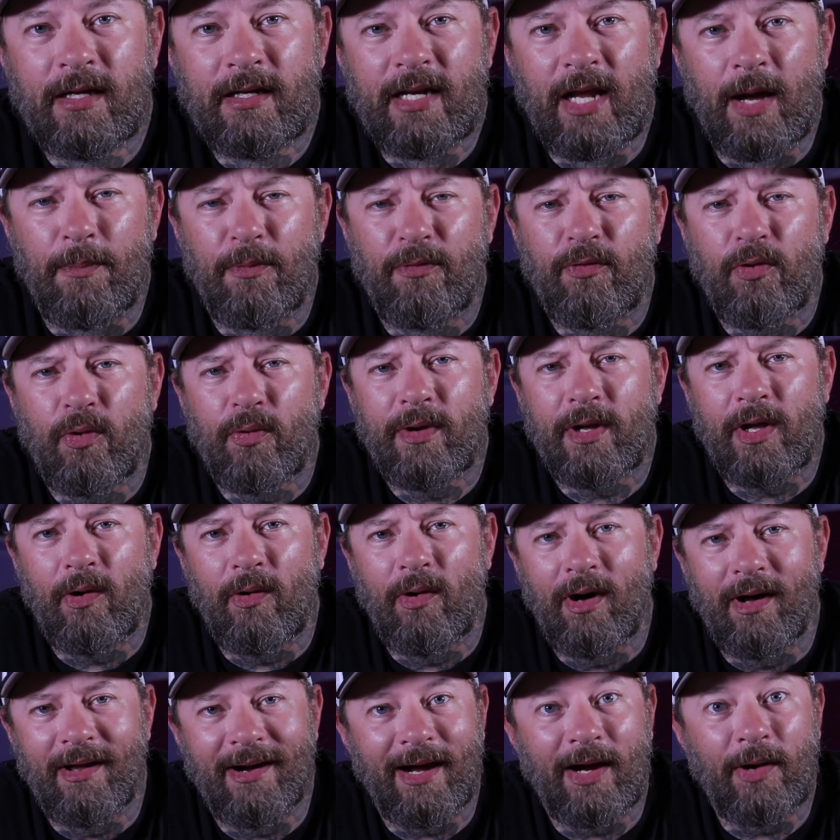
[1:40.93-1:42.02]
Now, before we
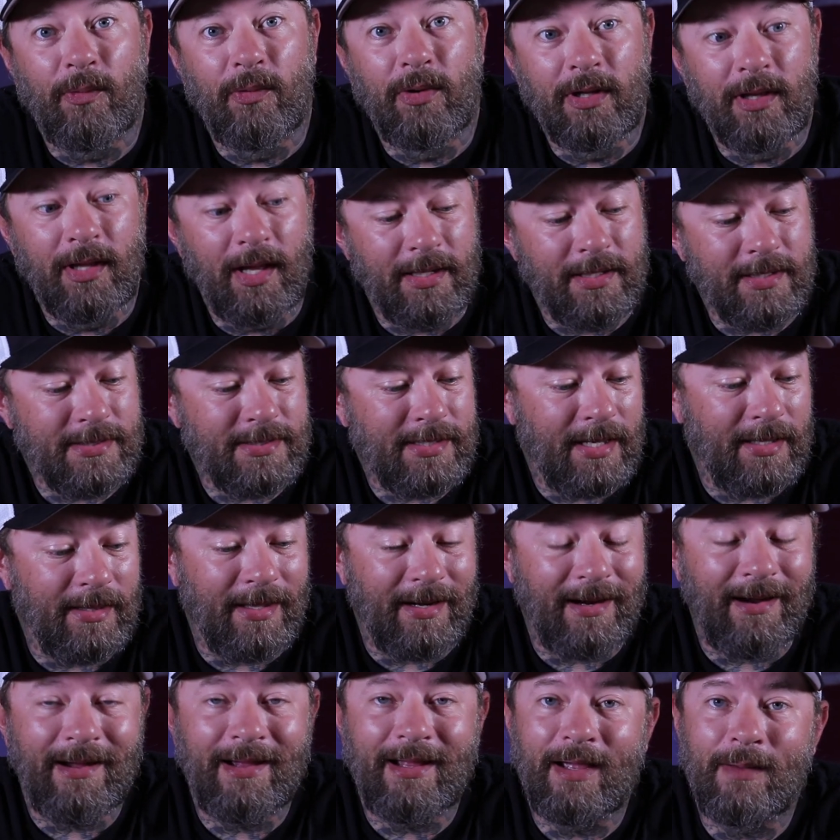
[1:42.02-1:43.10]
go on, I would like to say
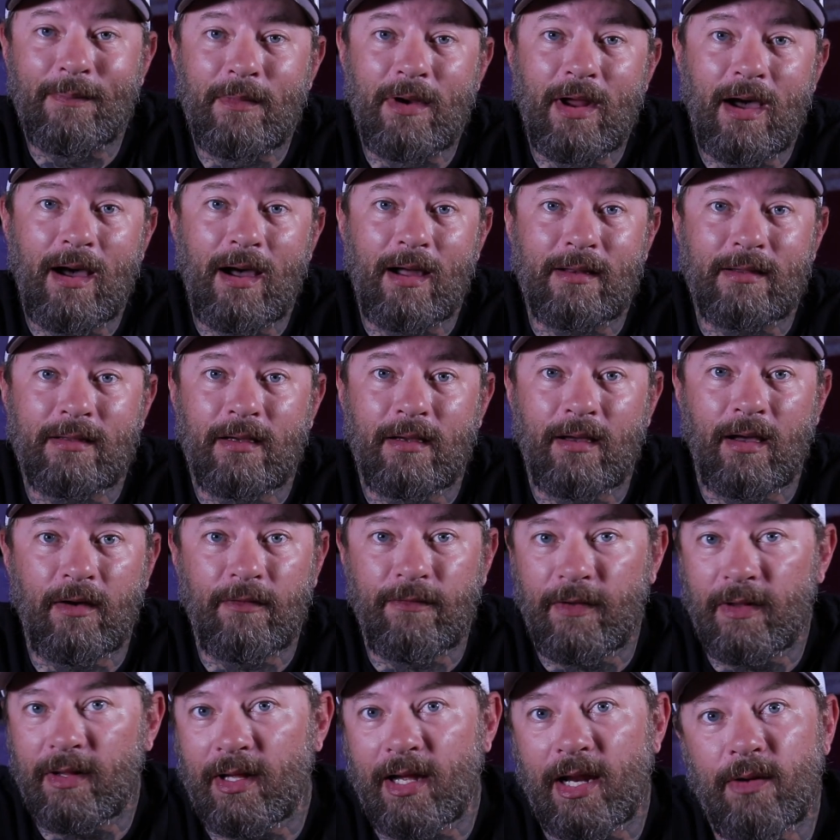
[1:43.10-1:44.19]
that I am not
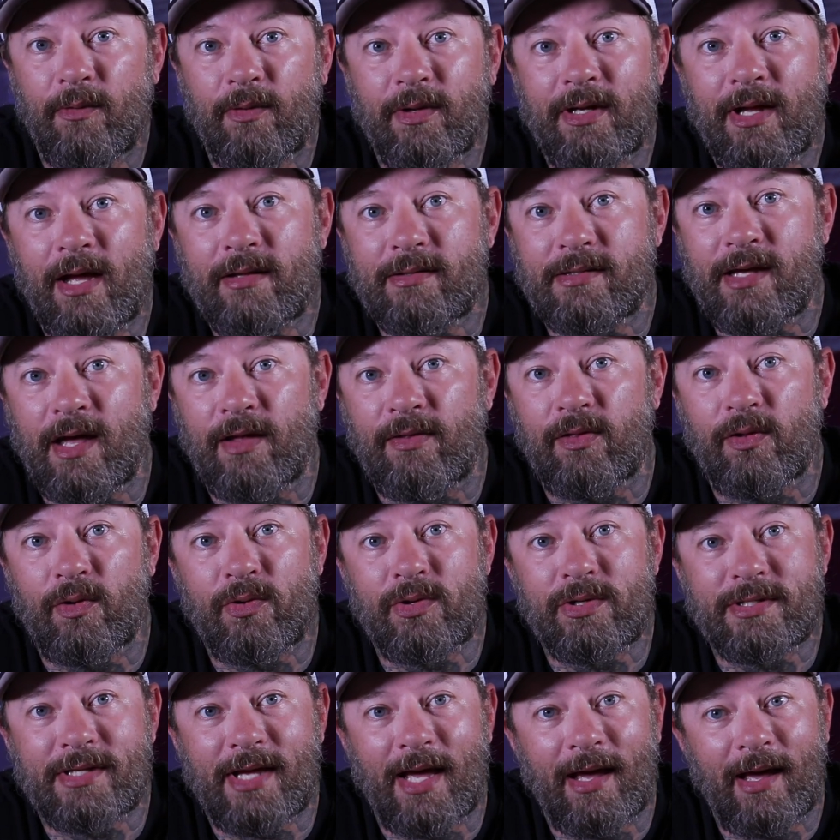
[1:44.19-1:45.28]
affiliated with Down South
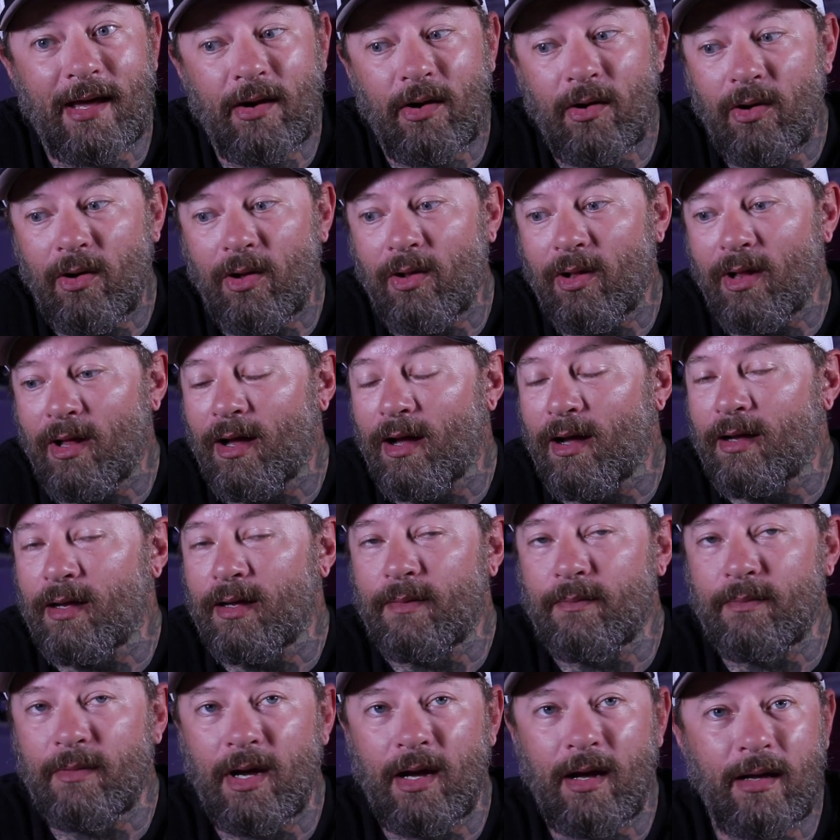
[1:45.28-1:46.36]
Lures at all. I
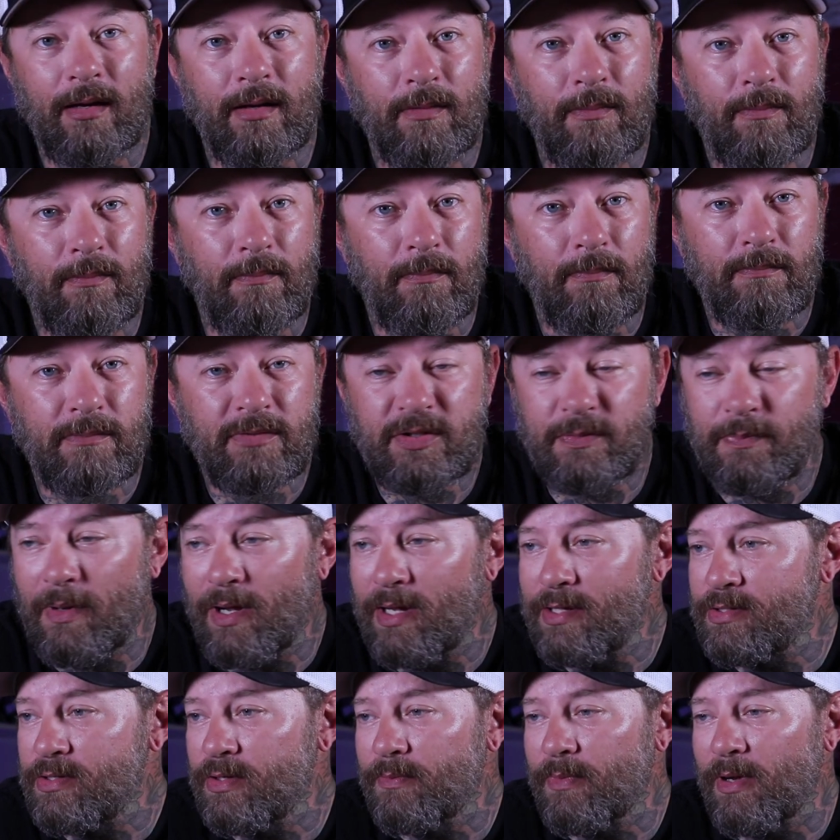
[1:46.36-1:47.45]
am not
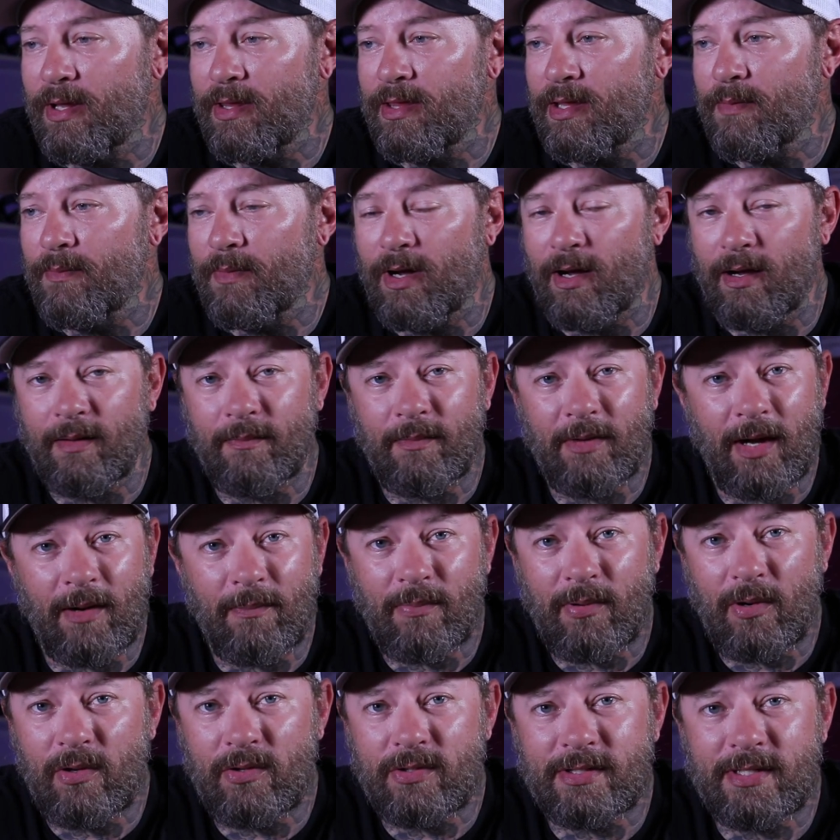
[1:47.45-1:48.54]
sponsored by them. I am
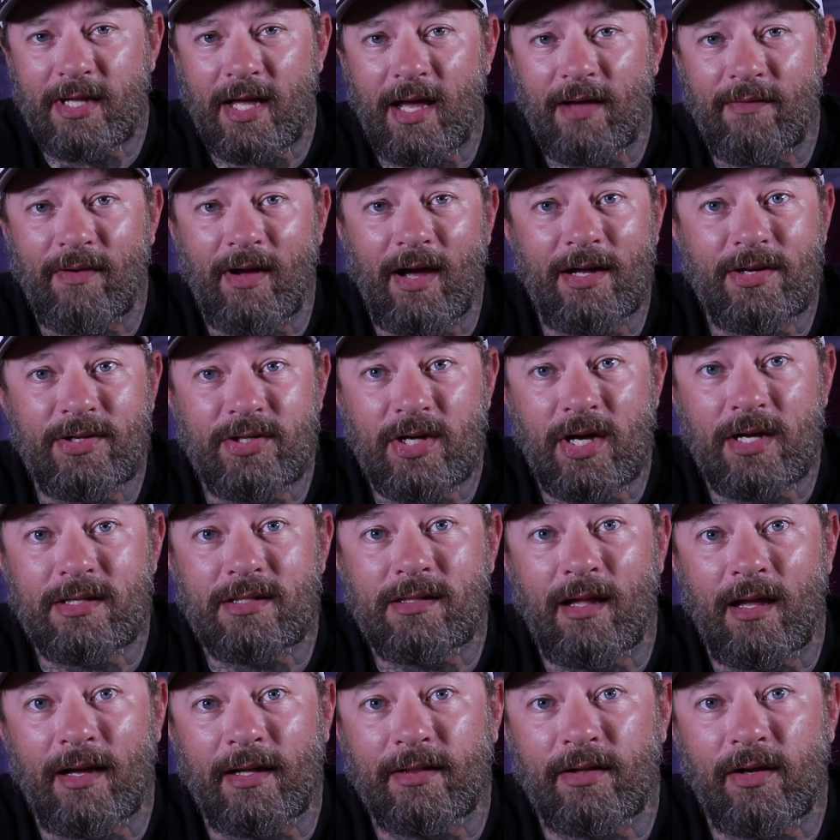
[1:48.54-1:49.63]
not pro staff. I
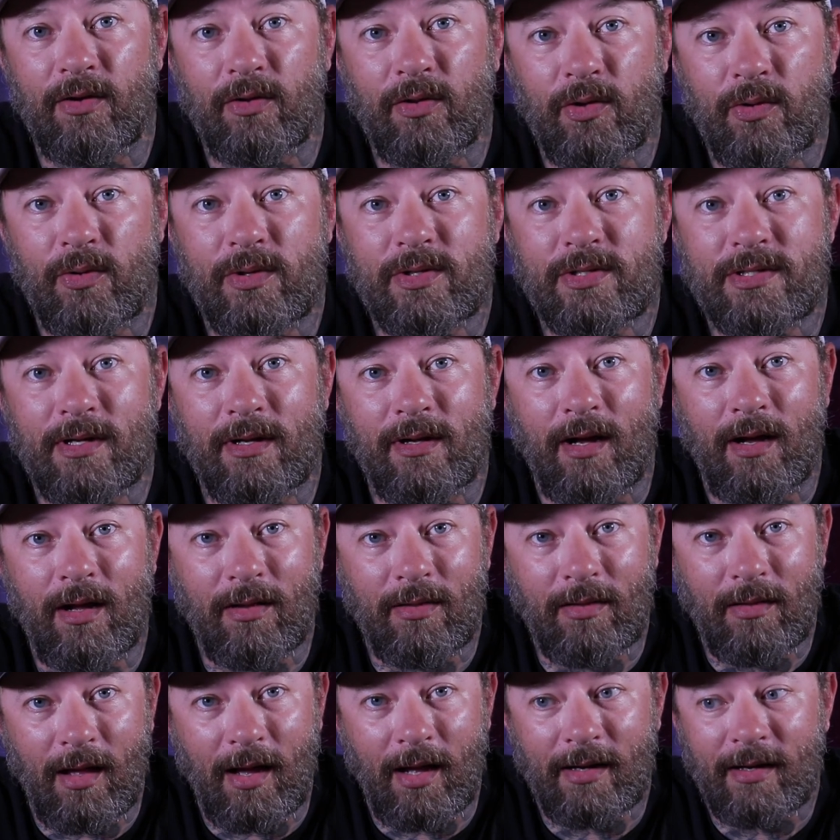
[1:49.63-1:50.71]
just like their lures a
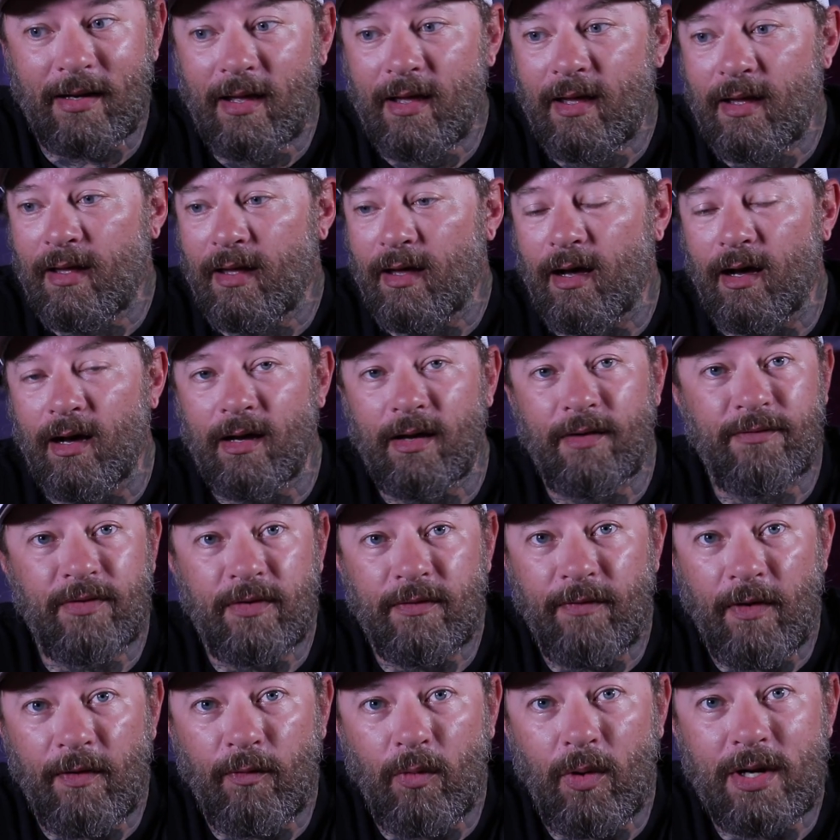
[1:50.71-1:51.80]
lot. If
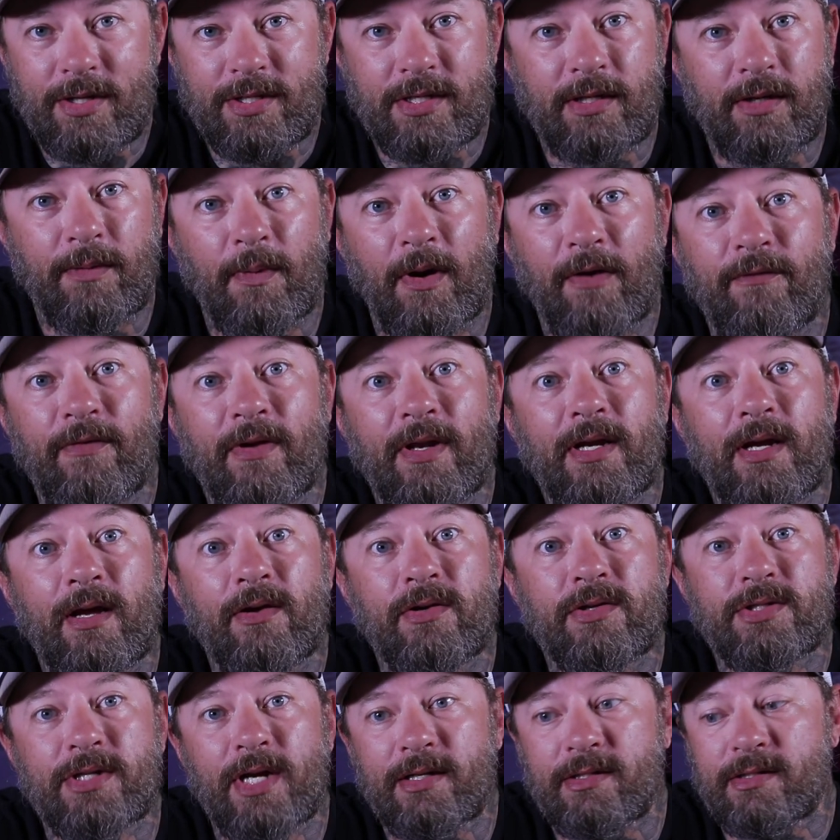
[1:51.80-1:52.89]
you've ever watched any of my
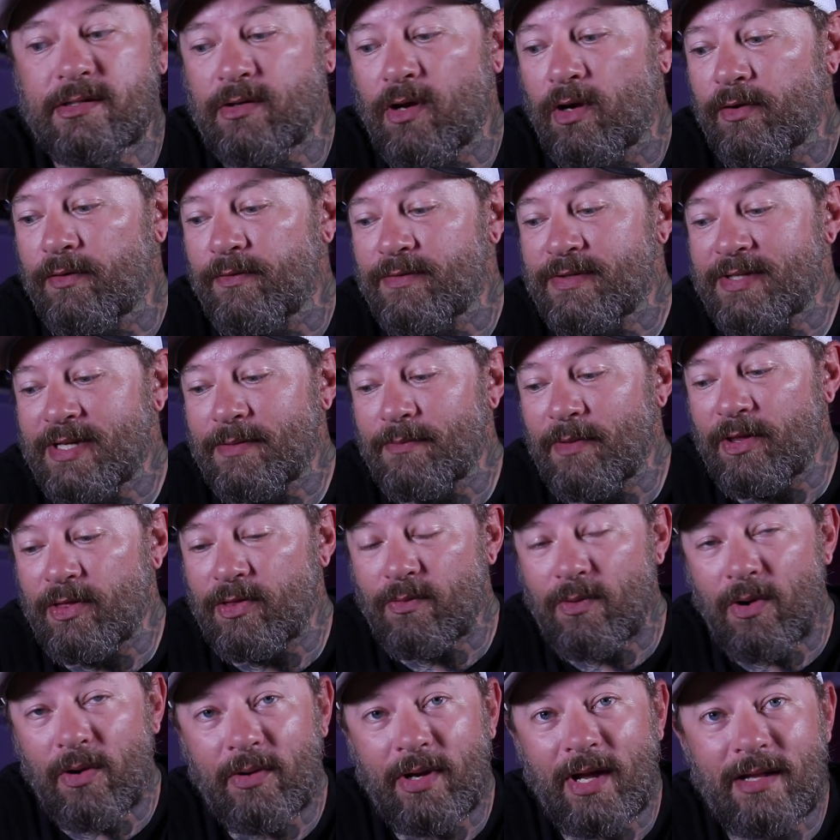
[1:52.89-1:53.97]
videos, chances are you've seen me
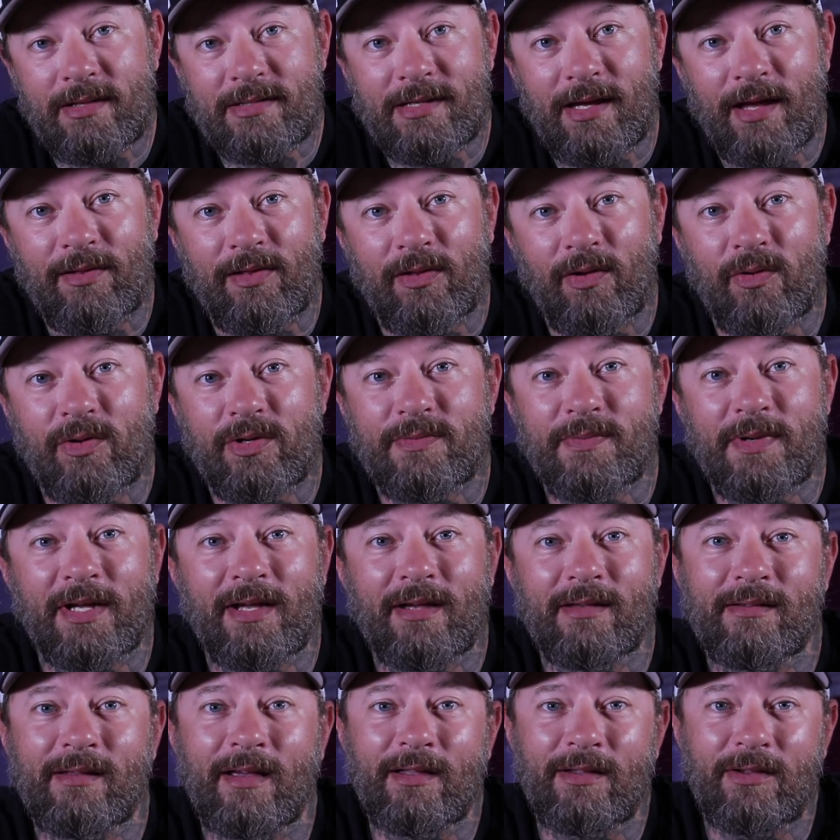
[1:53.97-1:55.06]
throw Down South Lures
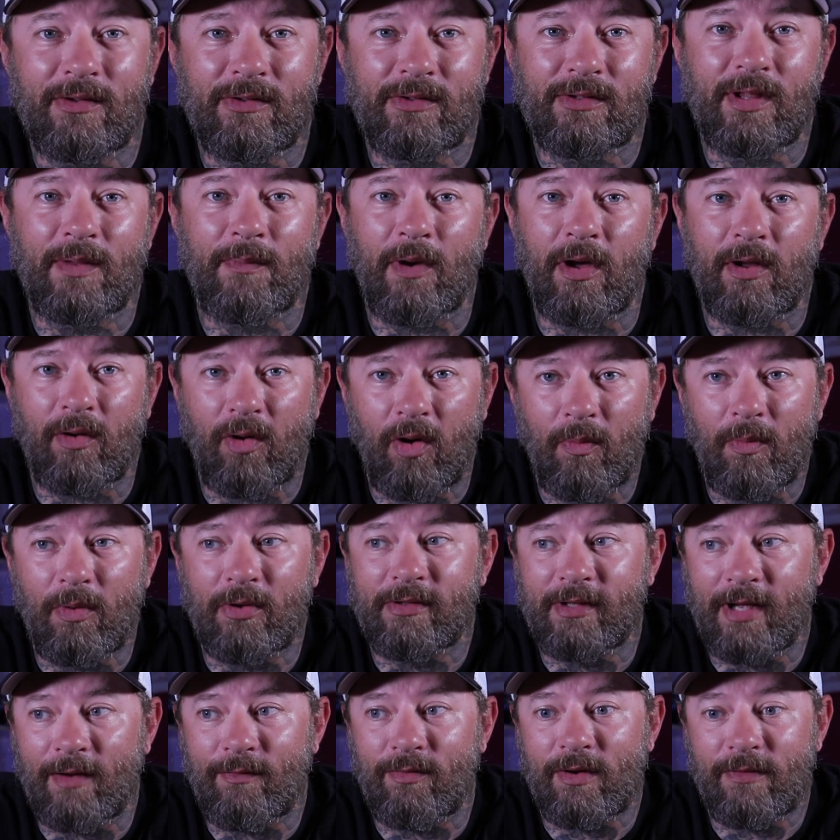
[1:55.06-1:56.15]
because I use them on
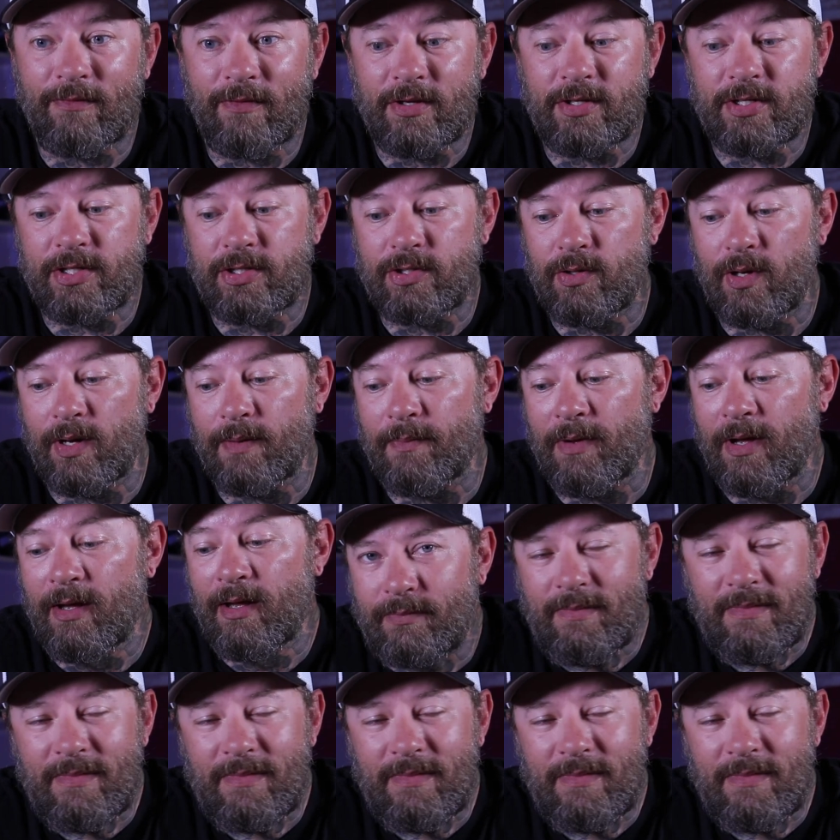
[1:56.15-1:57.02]
almost every fishing trip.